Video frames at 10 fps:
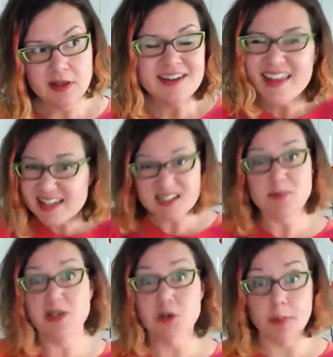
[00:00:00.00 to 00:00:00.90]
Now that's
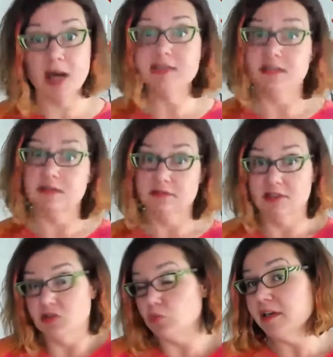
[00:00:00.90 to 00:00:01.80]
something your boss
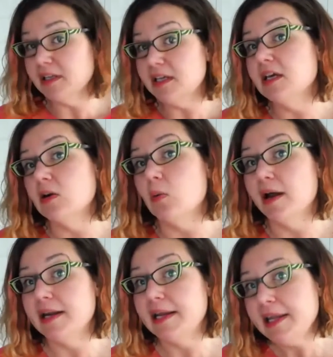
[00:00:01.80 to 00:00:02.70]
is really going to
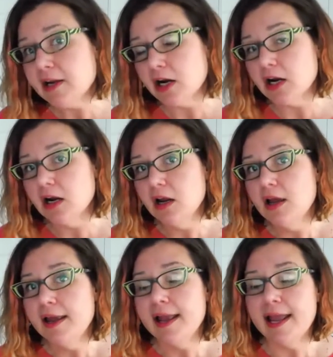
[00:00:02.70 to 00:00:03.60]
want to hear
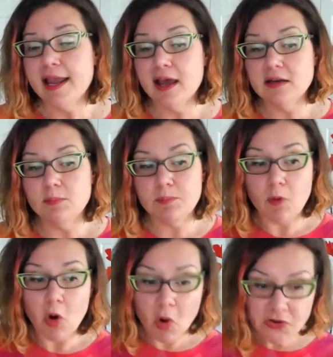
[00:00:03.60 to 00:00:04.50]
and
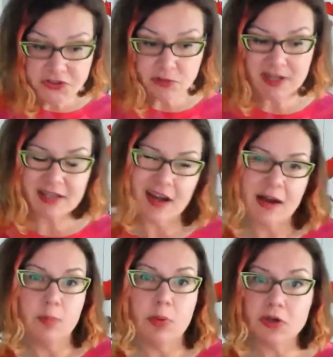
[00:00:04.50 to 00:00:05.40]
also can
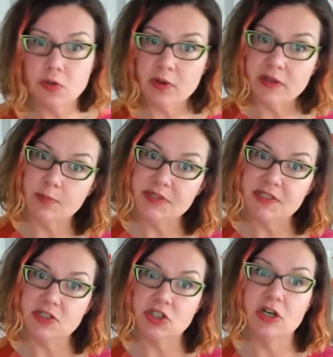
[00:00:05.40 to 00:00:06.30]
kind of put you in the
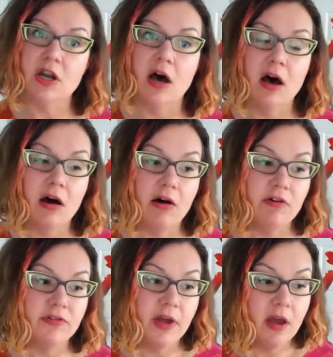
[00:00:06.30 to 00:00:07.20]
position
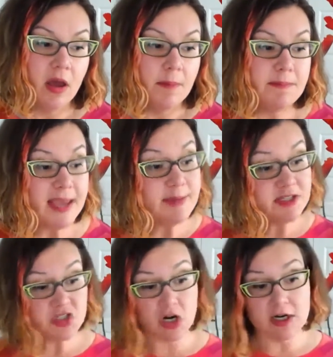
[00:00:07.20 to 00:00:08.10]
of maybe
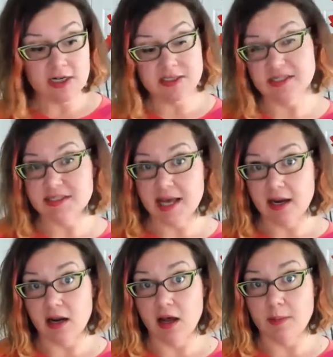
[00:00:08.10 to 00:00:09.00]
starting to
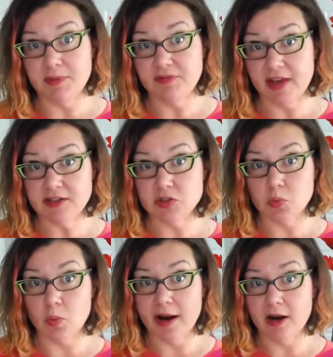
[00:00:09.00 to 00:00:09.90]
set up events
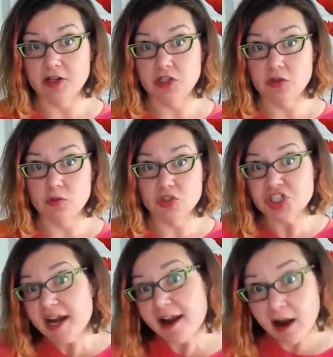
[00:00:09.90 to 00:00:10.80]
where you
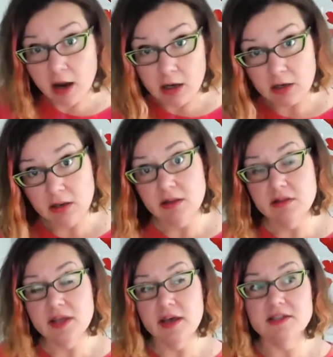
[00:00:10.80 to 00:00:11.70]
share
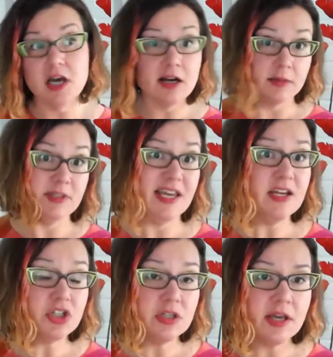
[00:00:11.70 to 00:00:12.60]
the
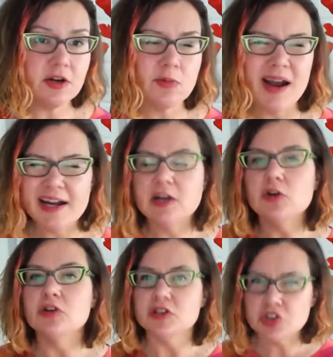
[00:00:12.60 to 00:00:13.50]
documentation that you're writing
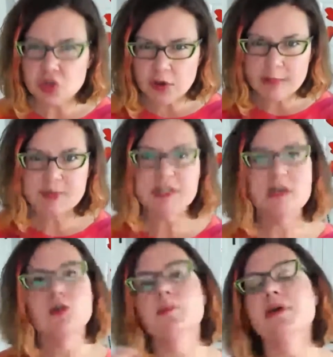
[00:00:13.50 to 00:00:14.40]
or the scripts that
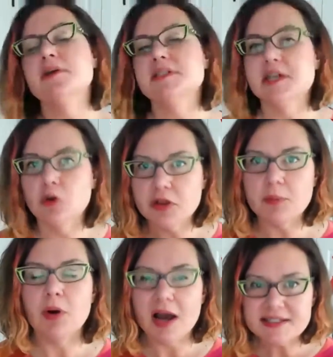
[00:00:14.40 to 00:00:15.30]
you're building or the
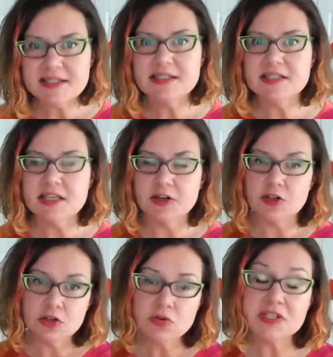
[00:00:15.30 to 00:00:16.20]
processes that you're
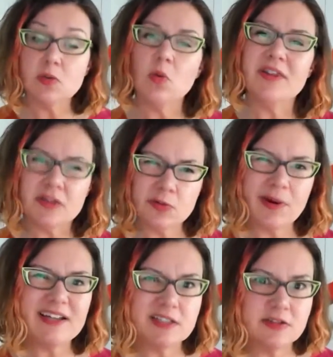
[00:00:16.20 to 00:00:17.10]
using with the
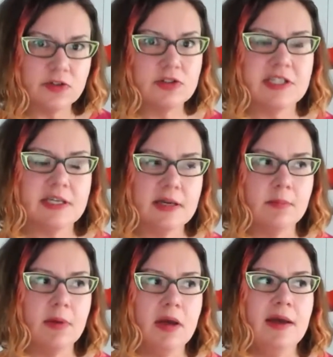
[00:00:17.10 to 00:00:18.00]
rest of your
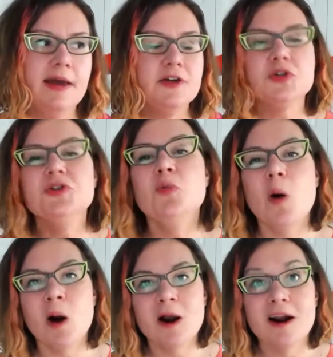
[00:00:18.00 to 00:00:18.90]
team. So you
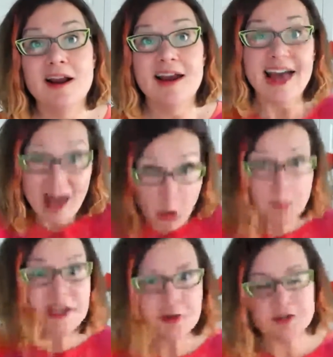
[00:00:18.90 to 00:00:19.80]
are
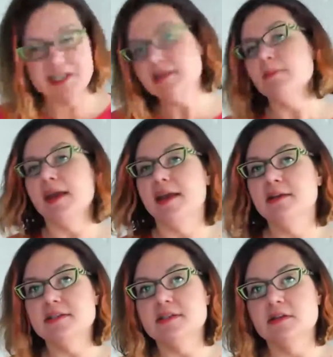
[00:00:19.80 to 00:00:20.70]
helping your
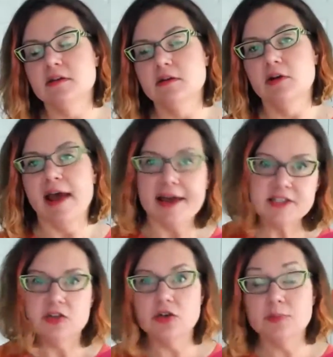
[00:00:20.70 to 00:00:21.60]
teammates as
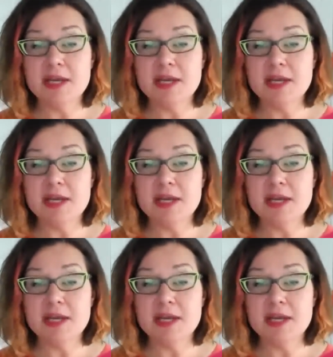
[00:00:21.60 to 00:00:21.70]
a good